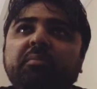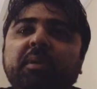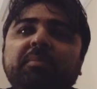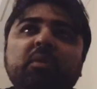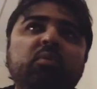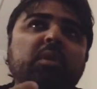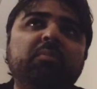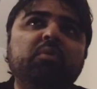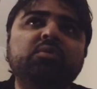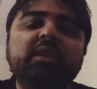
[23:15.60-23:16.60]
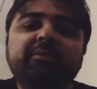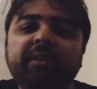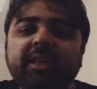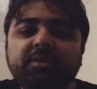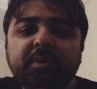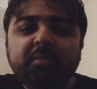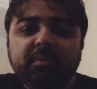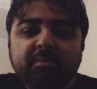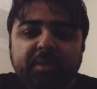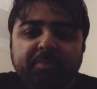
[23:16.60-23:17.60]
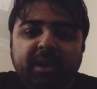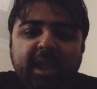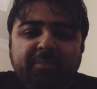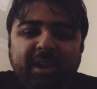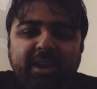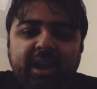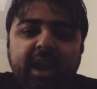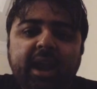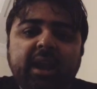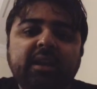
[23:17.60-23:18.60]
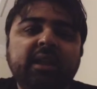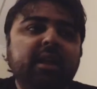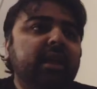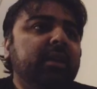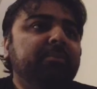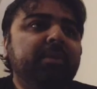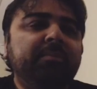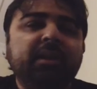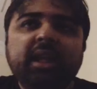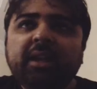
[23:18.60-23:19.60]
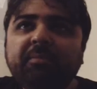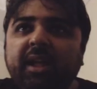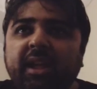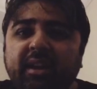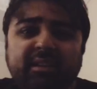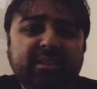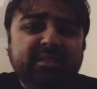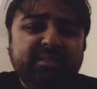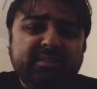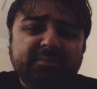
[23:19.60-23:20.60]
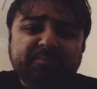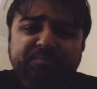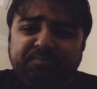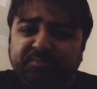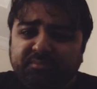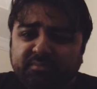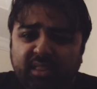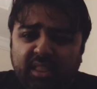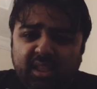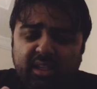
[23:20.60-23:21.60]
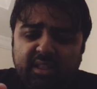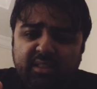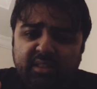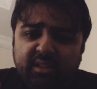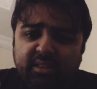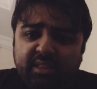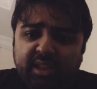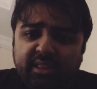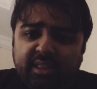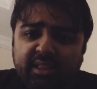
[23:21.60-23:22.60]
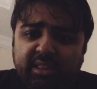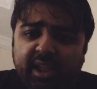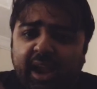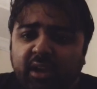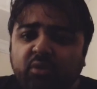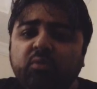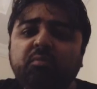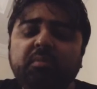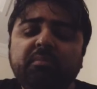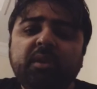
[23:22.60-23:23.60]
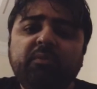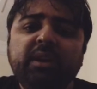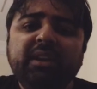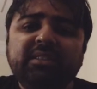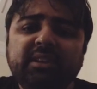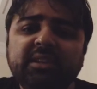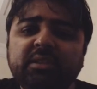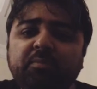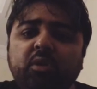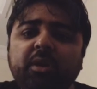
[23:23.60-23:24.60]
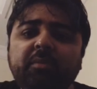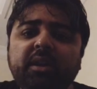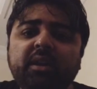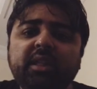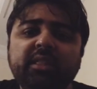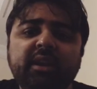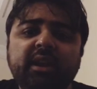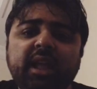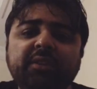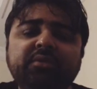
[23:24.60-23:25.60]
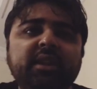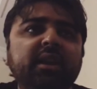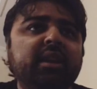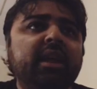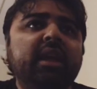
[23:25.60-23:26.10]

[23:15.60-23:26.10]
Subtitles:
people who are Bruce Lee fans, people like my dad, people like my uncles, they had to witness a disappointment in their lives that